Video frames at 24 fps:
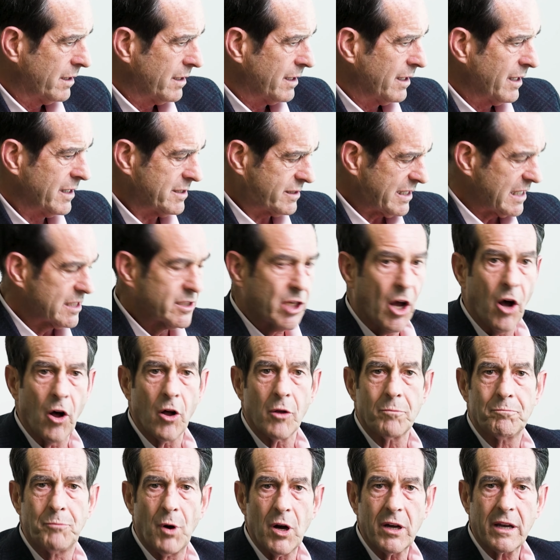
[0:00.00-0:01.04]
Is this whole
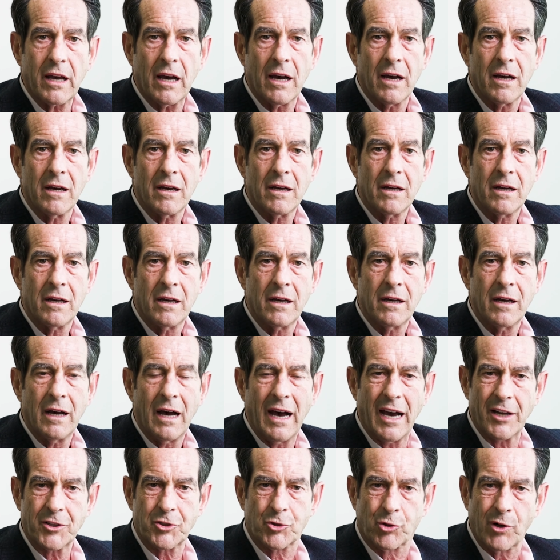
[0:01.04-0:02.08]
book
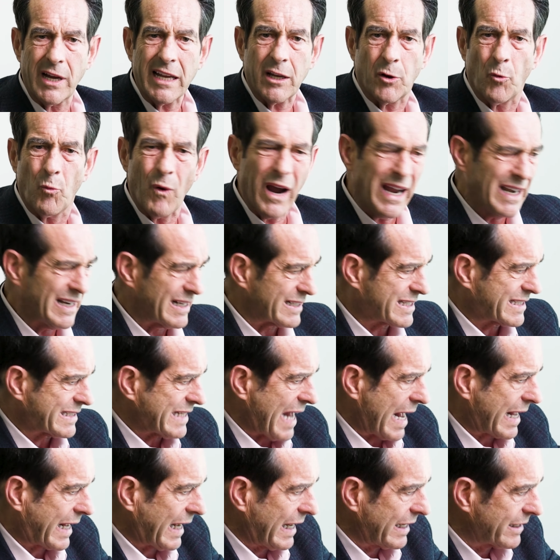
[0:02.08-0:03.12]
a trick? Wait a
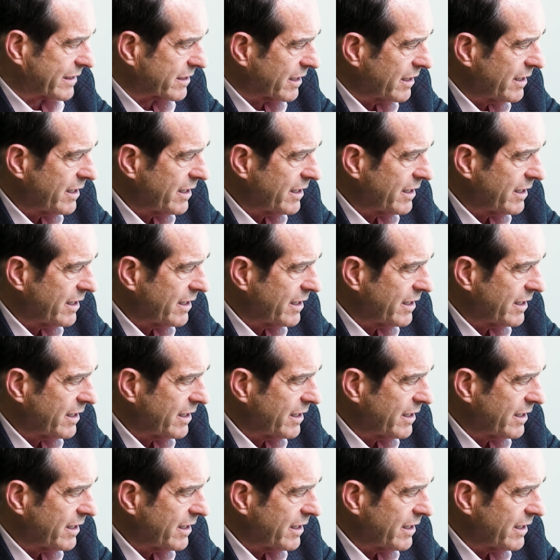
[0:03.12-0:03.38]
second.